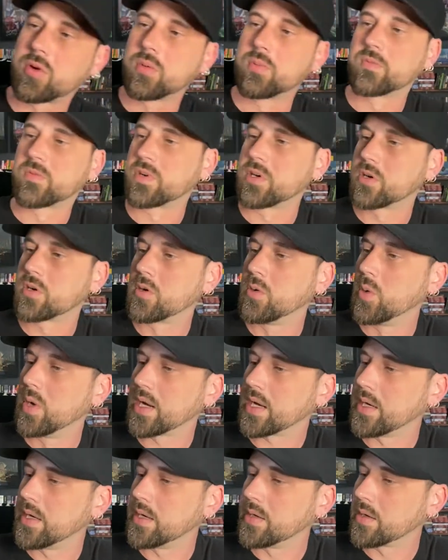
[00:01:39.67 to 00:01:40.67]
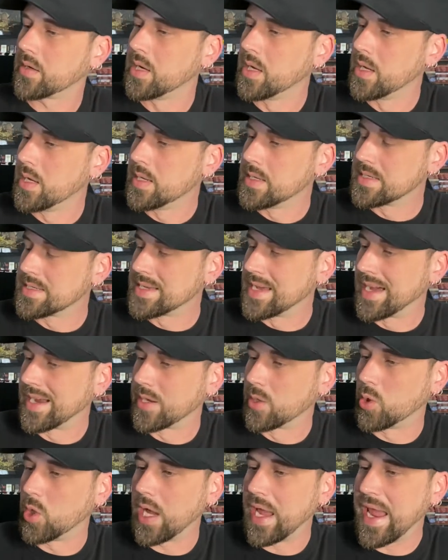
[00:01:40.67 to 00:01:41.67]
them real quick here.
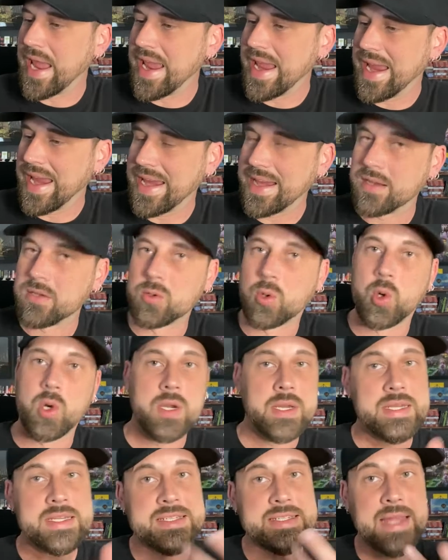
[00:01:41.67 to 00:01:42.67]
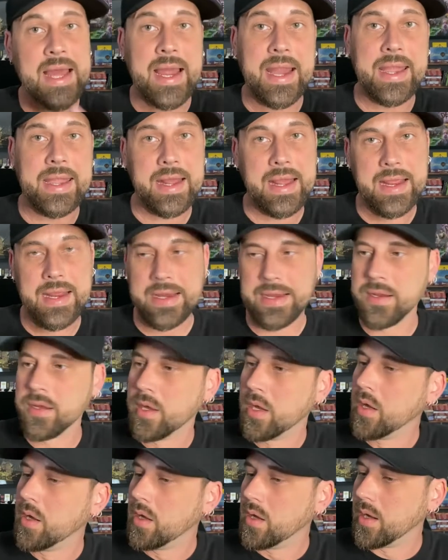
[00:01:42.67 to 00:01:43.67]
Tunnel A, or Side A.
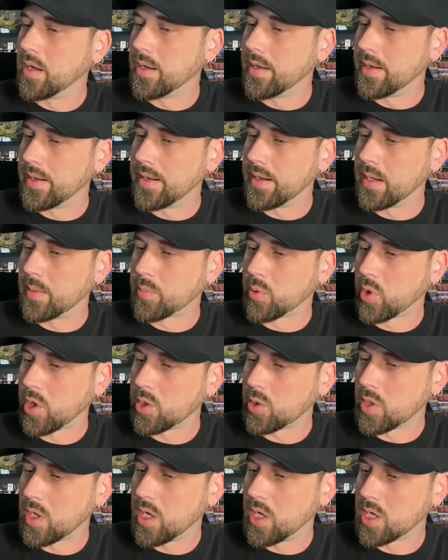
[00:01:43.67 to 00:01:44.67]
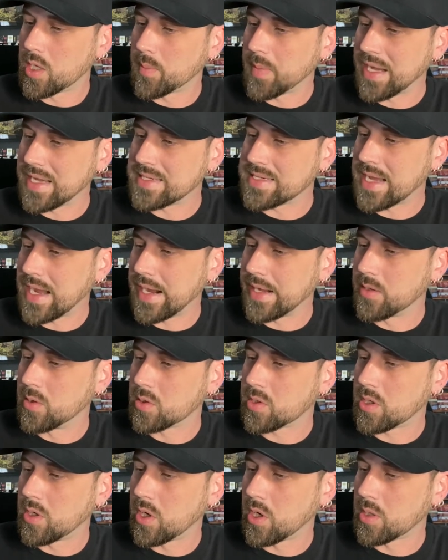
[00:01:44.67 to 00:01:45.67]
Prologue, main title,
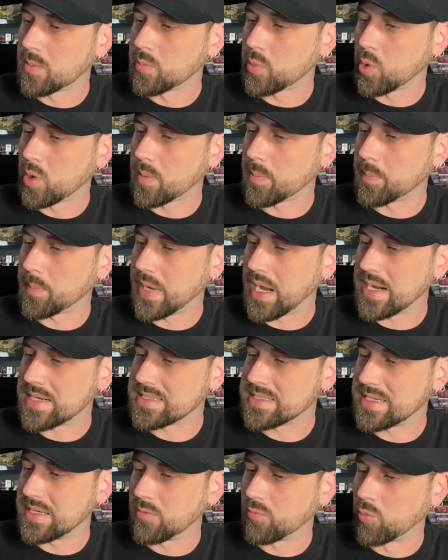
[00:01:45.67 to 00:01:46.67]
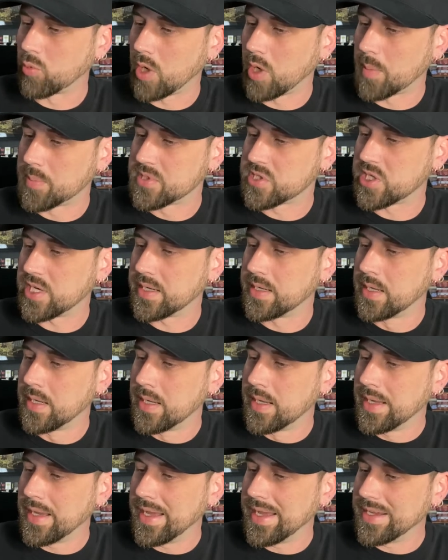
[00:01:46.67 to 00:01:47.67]
cardboard box eruption,
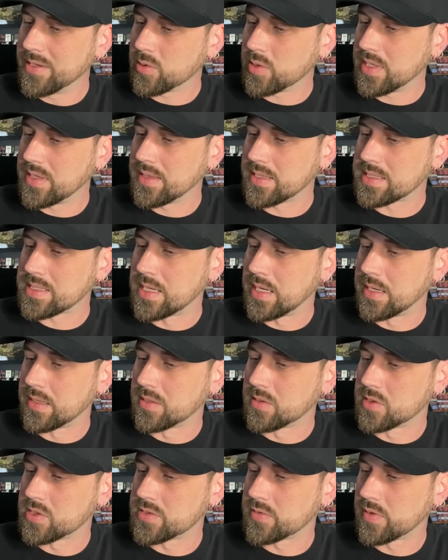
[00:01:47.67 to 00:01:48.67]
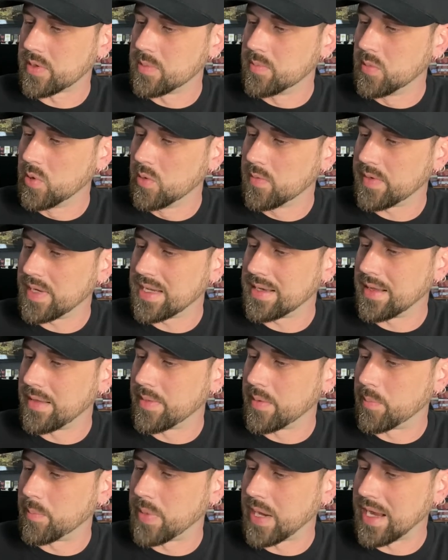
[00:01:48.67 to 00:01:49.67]
entering the tunnels, removing
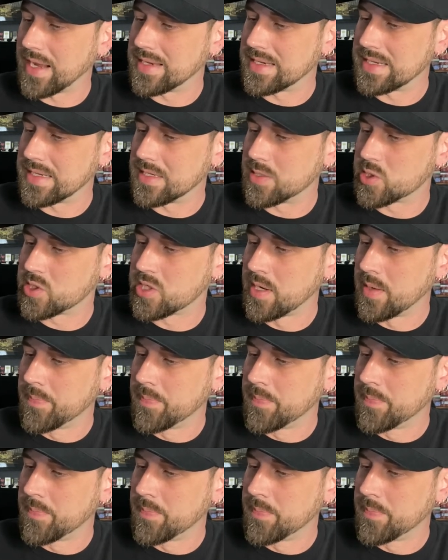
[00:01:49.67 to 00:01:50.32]
the bandage.